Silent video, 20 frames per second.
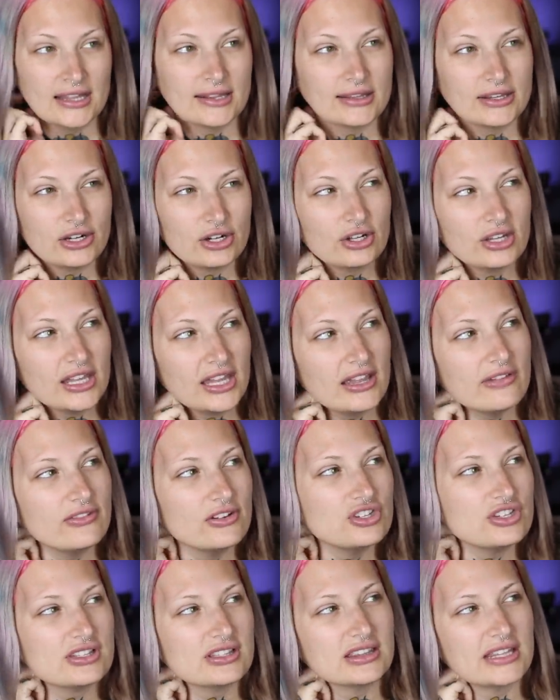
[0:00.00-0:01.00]
Literally, if
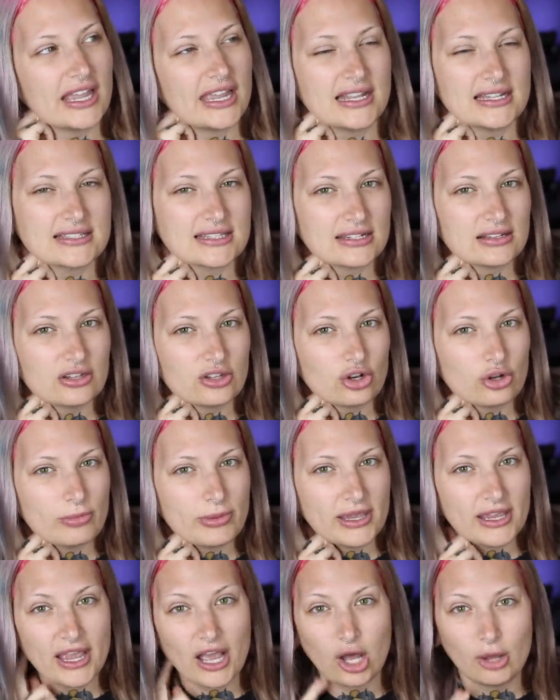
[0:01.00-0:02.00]
it just lightens it a little
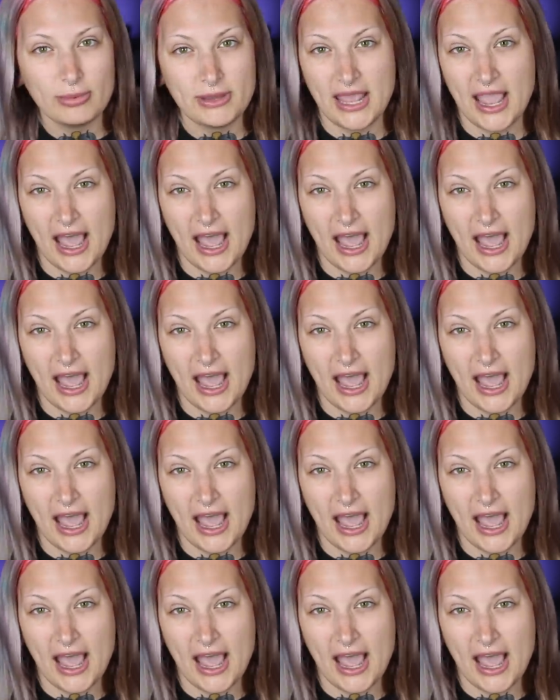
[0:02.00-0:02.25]
bit, I'll be